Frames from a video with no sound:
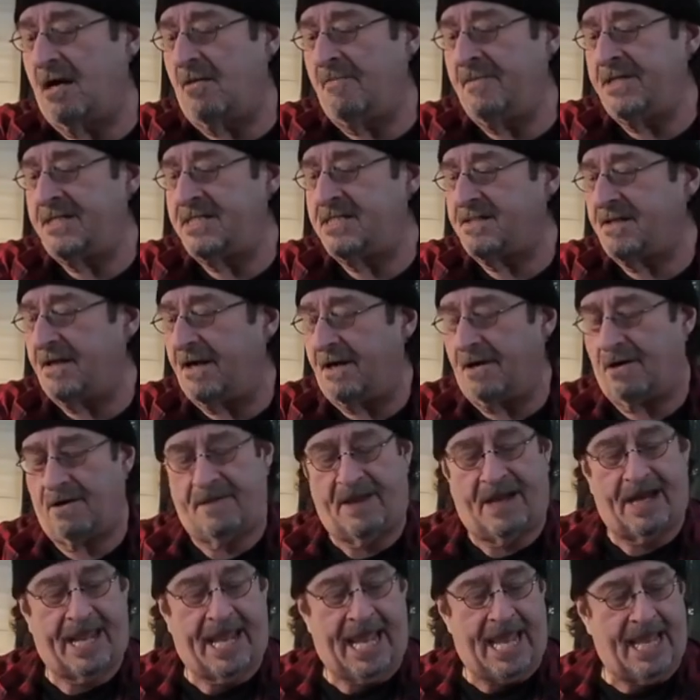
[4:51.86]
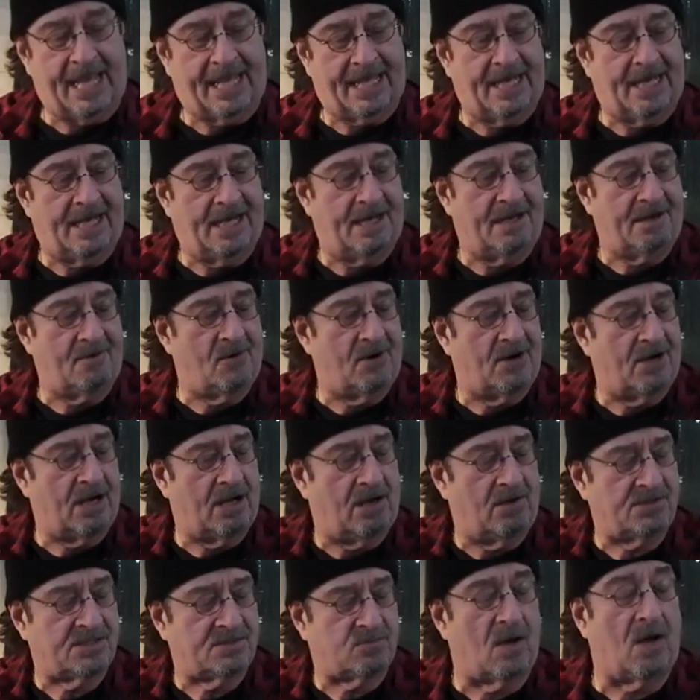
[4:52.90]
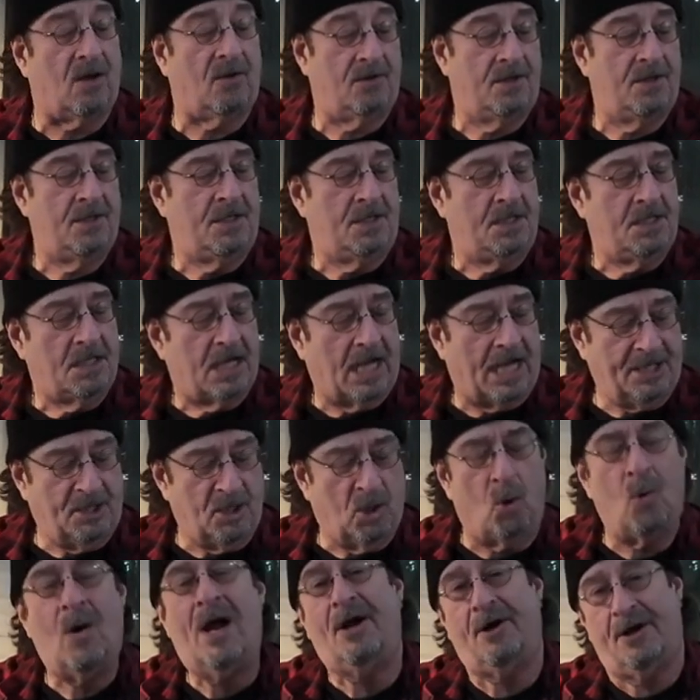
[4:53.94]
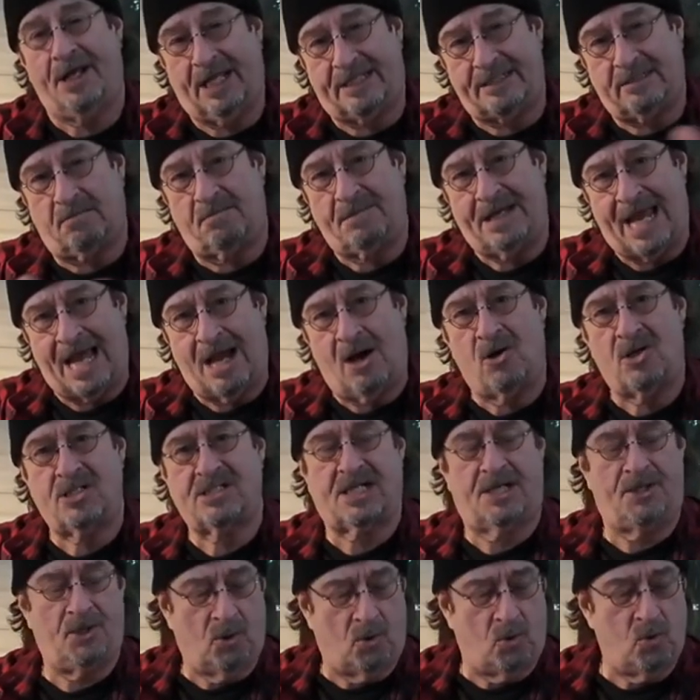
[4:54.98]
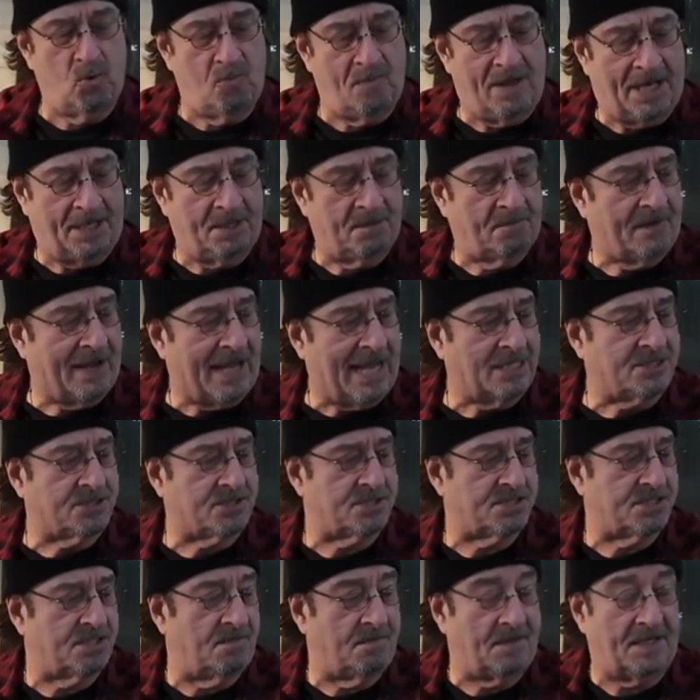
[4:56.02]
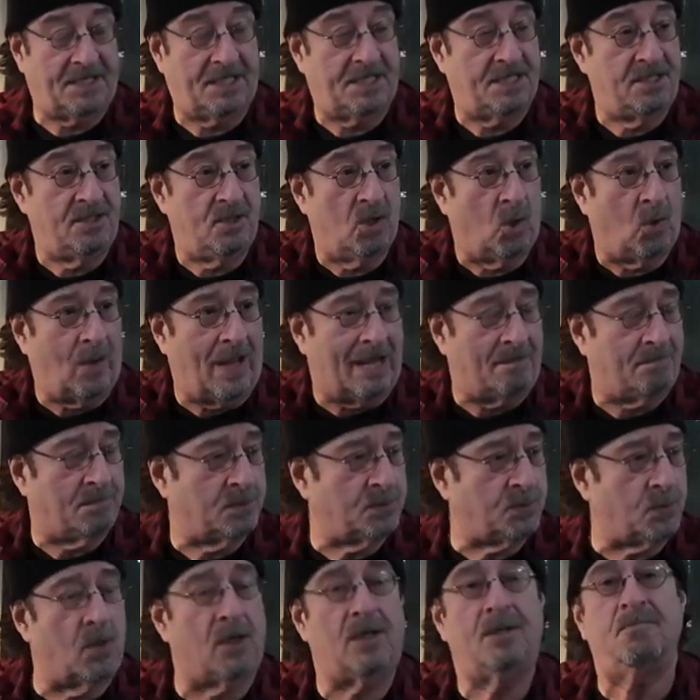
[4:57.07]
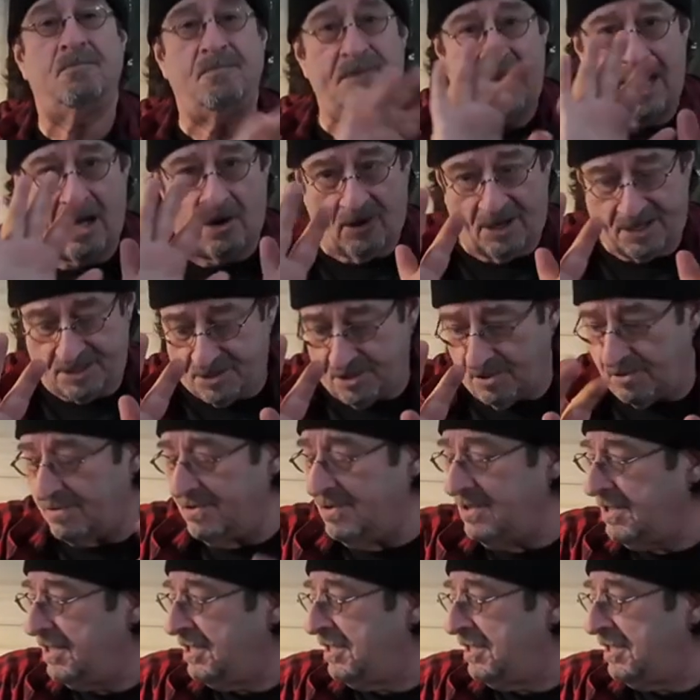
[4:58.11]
gummies there that I can't get anywhere else. Well, I know where to get them now because I know who manufactures them. I didn't know that before. Now I do.